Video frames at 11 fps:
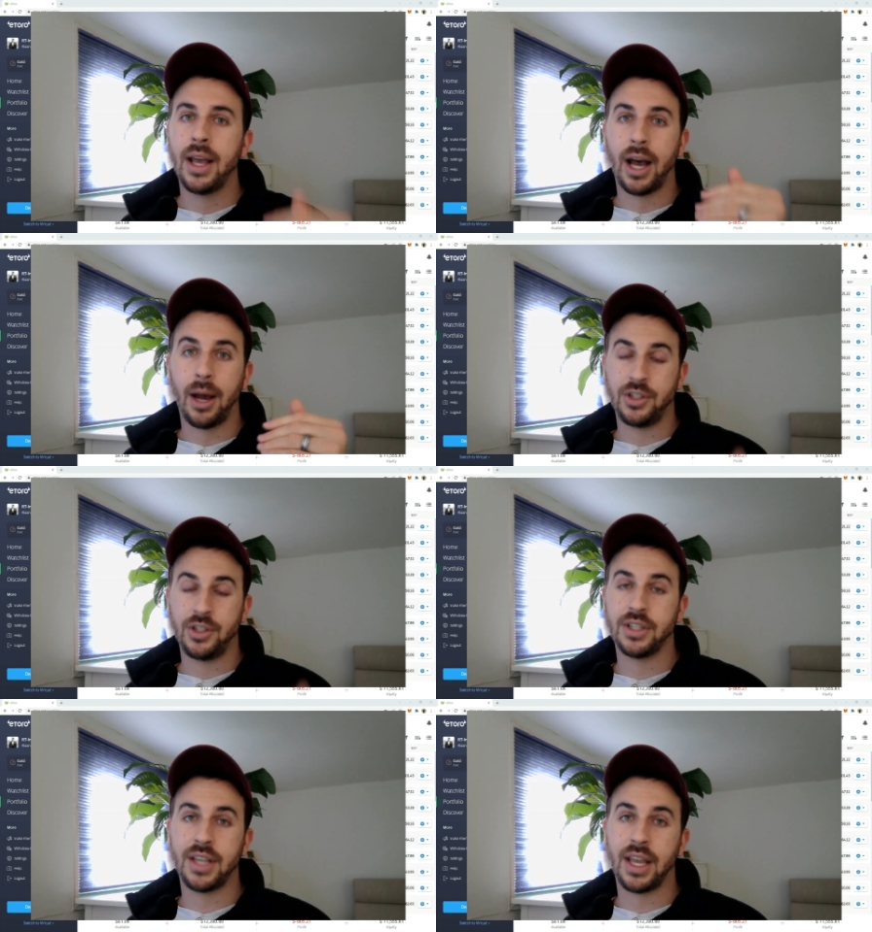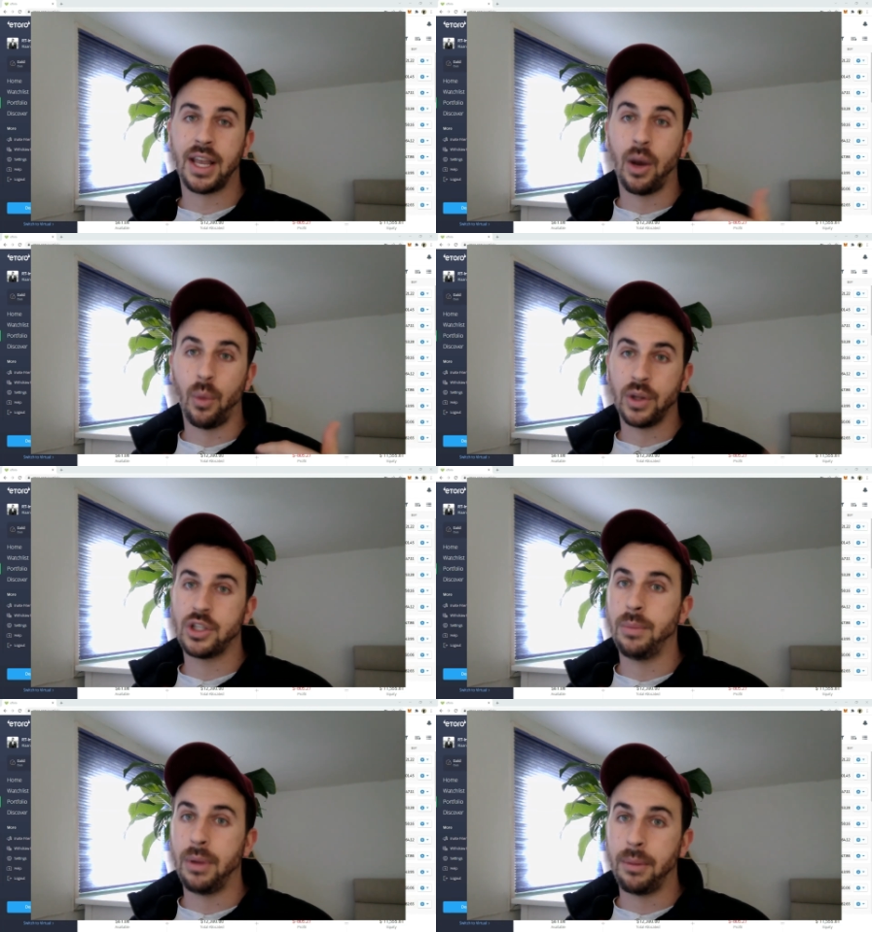I'm just saying I want
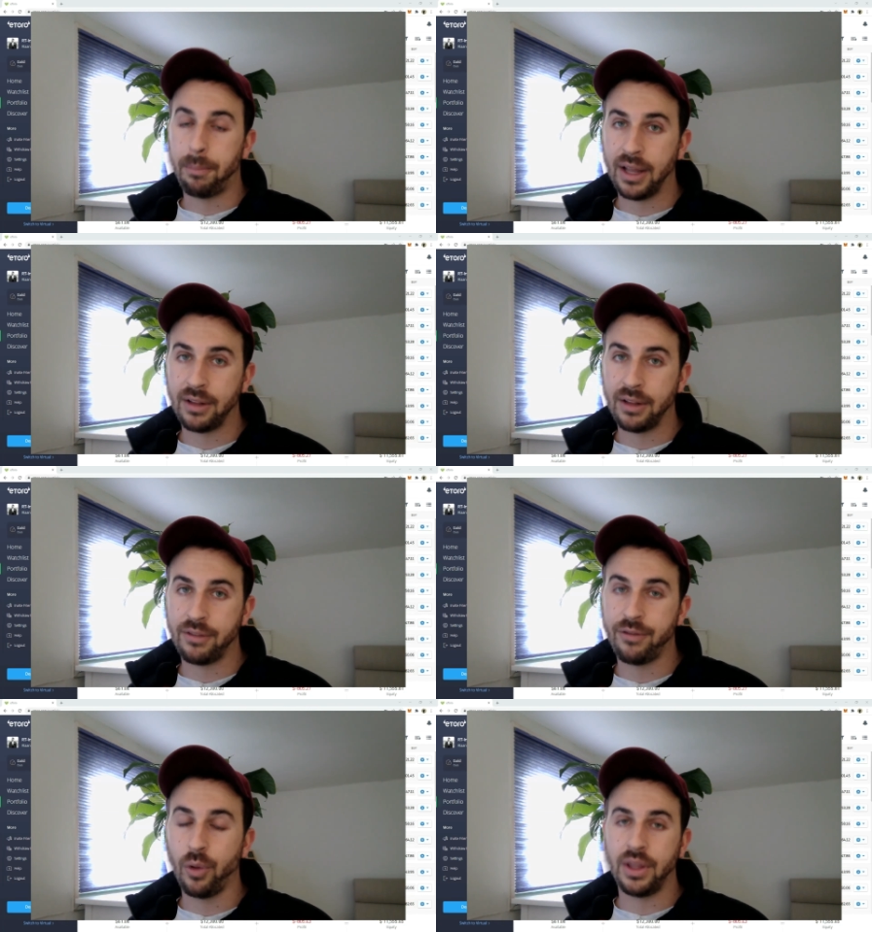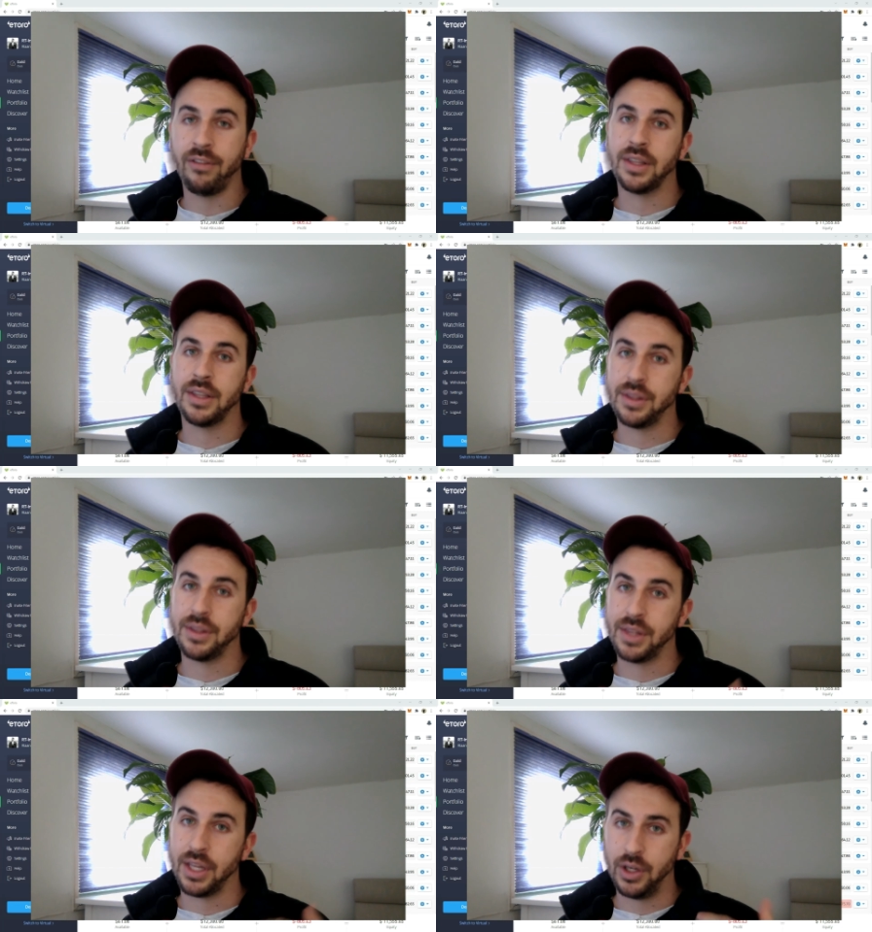to be prepared for the event
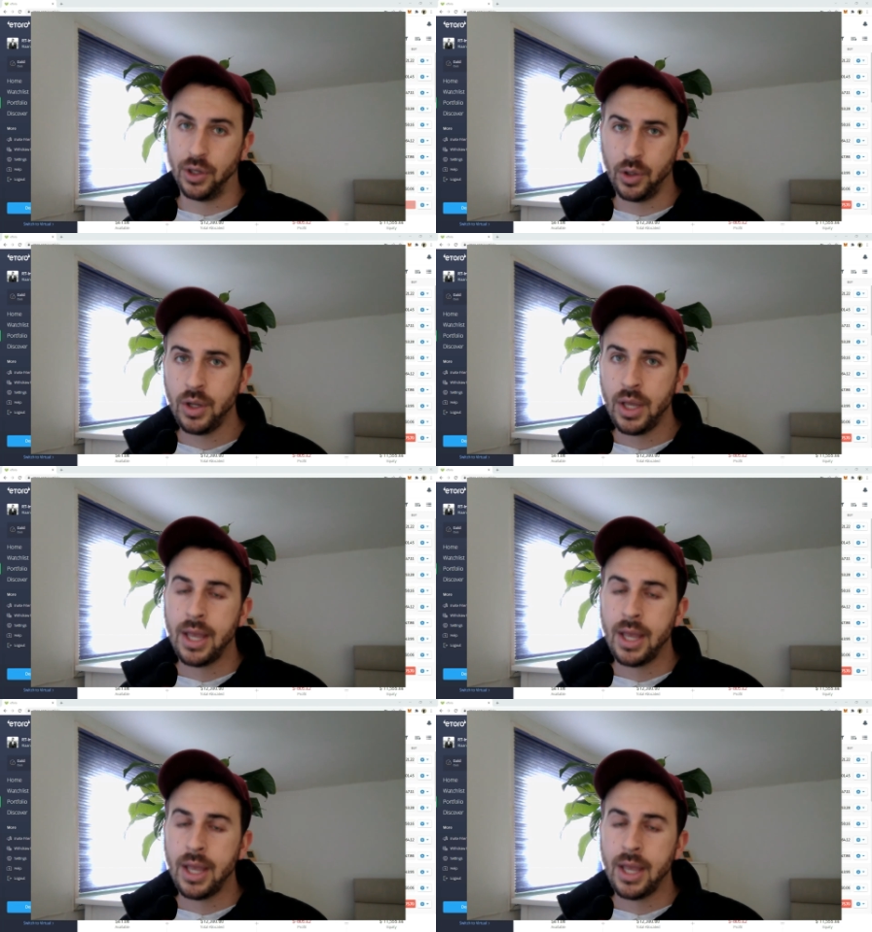that they do.